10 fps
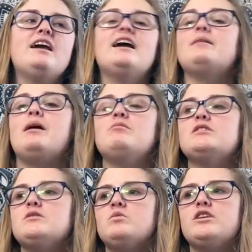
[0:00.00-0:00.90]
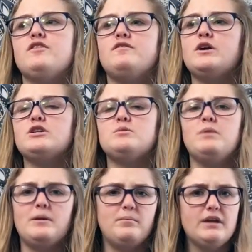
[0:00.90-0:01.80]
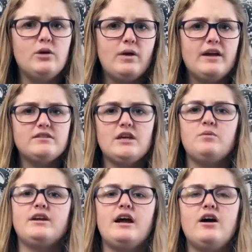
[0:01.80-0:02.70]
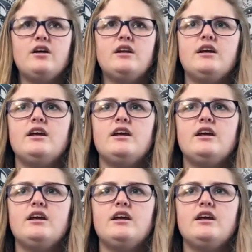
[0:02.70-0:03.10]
And mine was in one of the first like big waves that went out.